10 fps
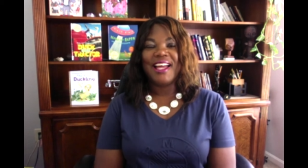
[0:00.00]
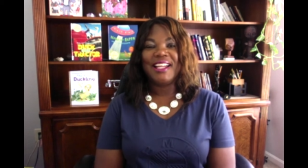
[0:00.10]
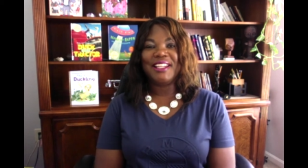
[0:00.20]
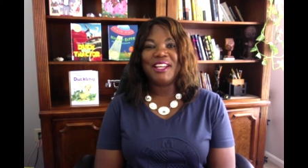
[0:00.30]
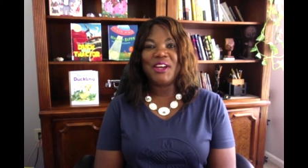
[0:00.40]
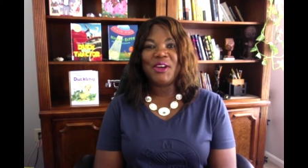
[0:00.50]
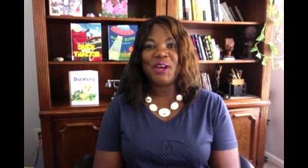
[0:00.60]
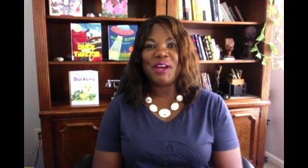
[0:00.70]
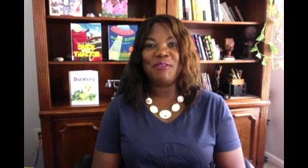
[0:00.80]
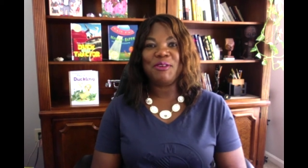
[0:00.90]
Hello
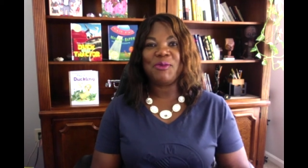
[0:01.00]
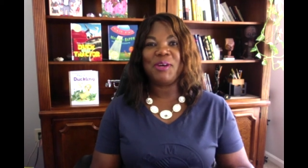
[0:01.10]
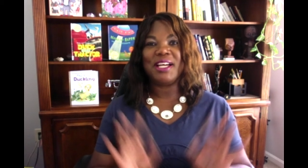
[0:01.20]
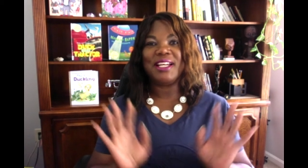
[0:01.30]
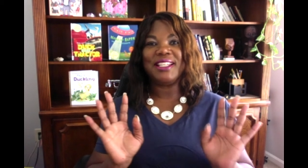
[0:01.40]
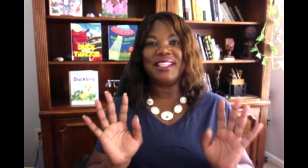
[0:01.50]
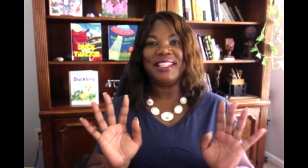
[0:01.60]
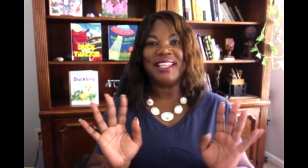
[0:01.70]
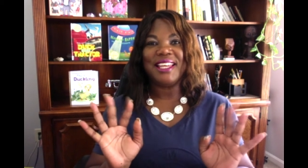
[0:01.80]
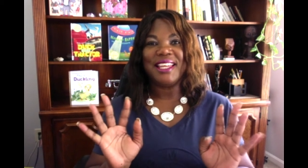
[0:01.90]
everyone!
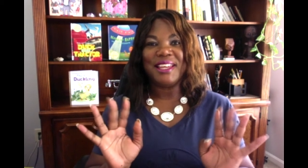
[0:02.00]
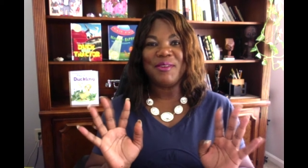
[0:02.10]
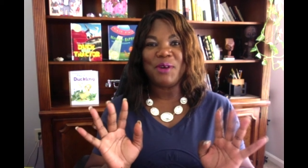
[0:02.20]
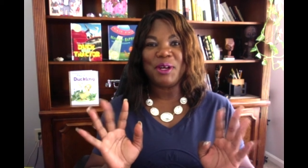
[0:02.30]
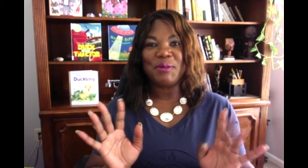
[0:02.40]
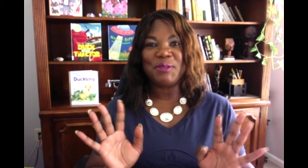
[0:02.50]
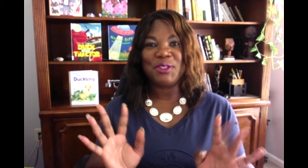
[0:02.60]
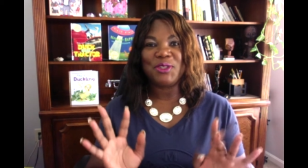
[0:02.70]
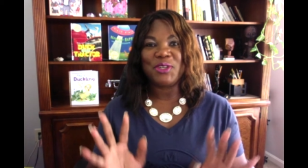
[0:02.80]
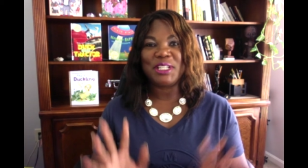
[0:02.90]
Welcome to
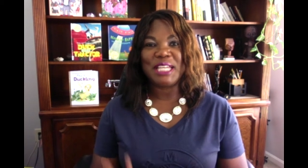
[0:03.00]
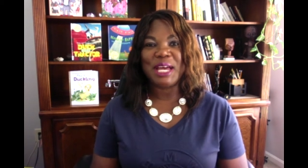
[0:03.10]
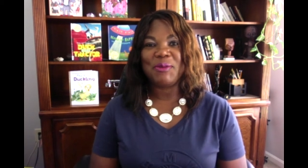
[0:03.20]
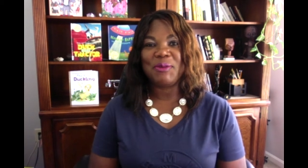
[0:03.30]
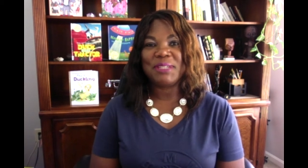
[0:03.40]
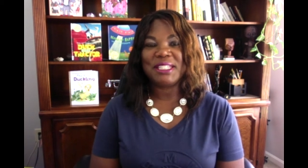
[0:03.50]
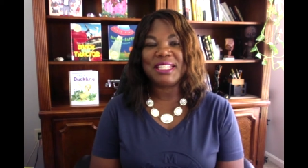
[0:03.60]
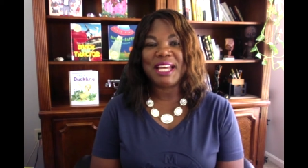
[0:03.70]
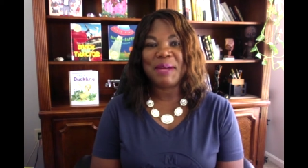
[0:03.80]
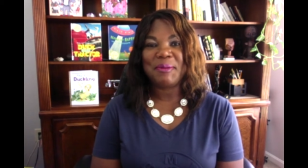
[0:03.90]
Storytime with Miss
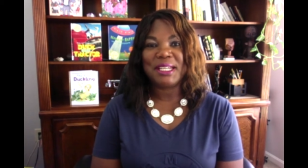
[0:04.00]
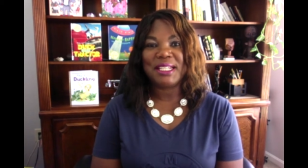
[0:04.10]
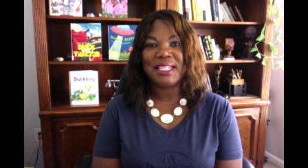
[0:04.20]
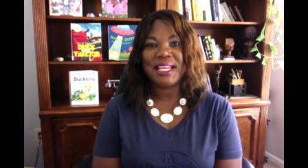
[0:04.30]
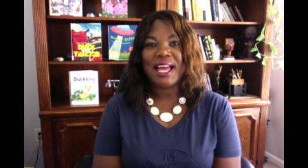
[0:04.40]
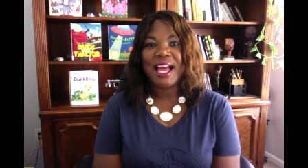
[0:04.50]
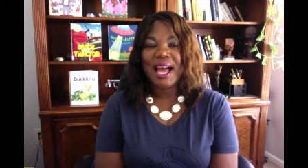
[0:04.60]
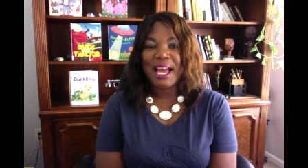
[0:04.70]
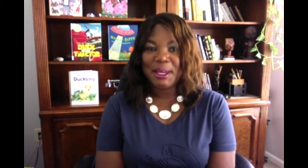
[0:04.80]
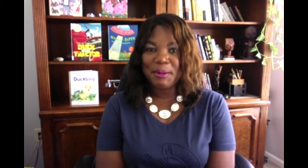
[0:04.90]
Diamond.
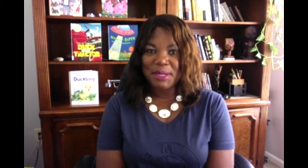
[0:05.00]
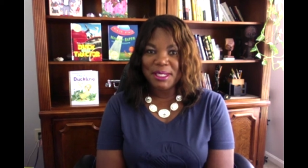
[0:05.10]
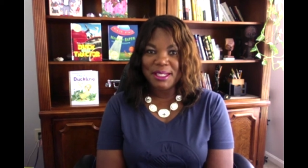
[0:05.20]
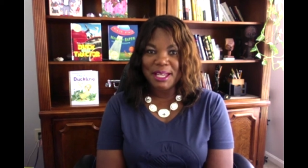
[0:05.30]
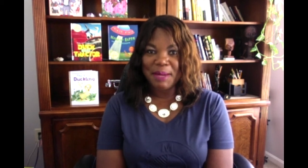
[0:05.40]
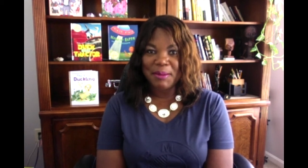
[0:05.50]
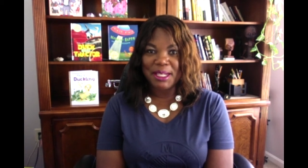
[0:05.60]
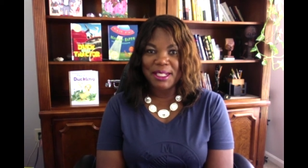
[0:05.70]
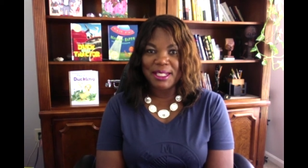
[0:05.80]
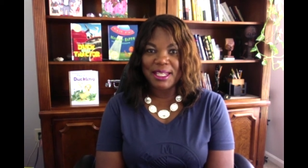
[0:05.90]
I am Miss
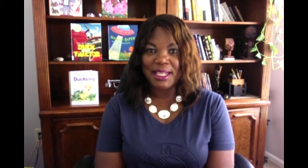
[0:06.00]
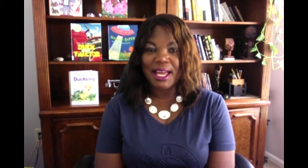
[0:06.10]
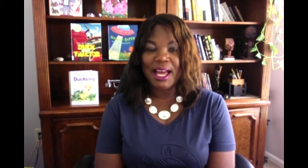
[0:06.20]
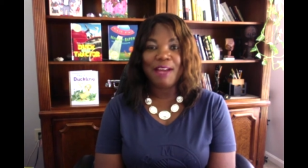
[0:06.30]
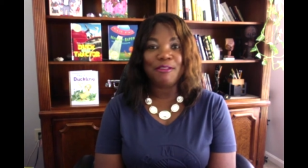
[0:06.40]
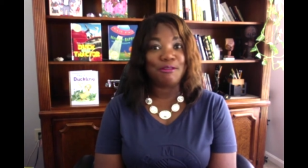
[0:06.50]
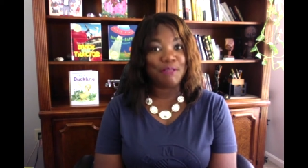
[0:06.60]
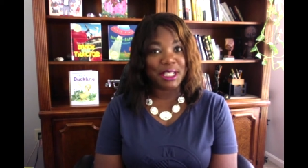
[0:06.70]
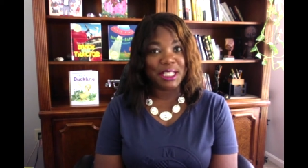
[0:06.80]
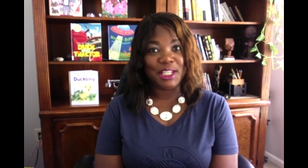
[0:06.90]
Diamond and I
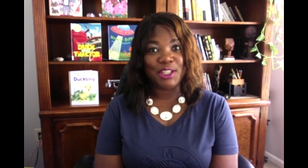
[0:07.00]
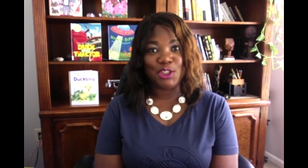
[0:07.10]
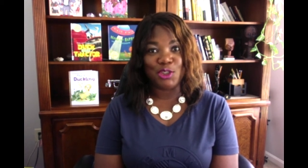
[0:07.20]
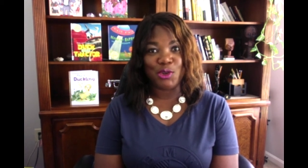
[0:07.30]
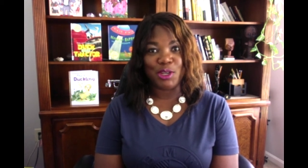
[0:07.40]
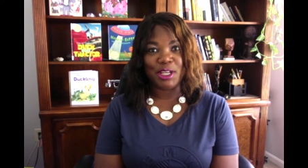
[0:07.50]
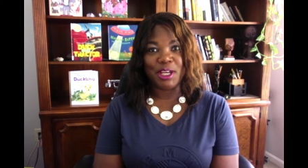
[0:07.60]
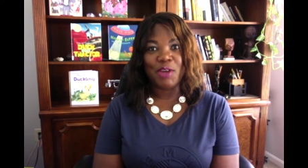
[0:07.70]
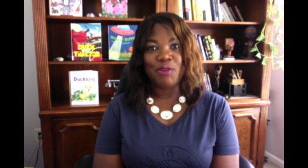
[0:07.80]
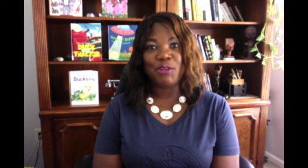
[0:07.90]
really enjoy
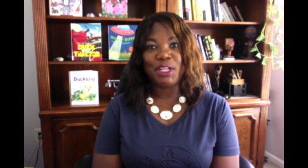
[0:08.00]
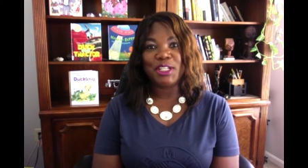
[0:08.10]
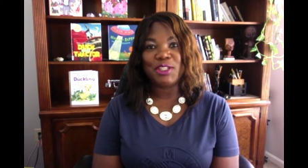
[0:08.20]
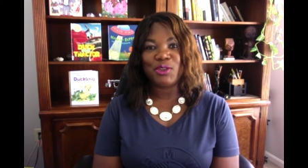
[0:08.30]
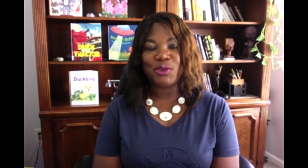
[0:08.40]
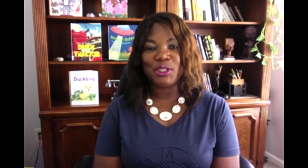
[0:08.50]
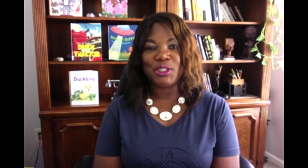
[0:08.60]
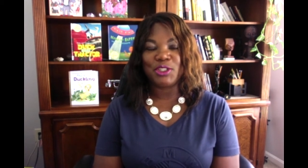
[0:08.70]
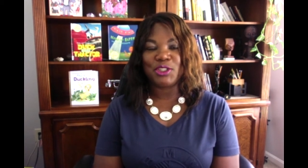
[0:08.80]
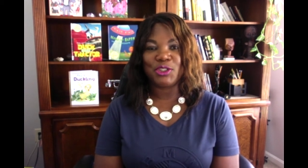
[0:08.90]
reading stories
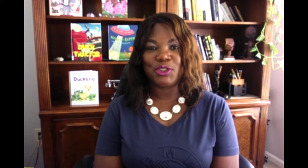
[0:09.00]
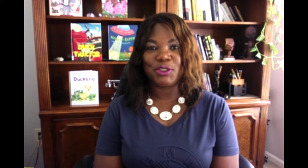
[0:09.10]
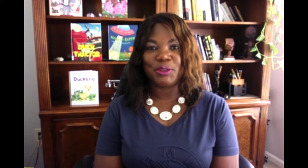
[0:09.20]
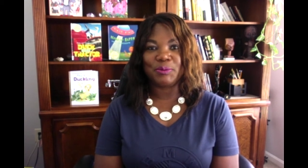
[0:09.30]
to children.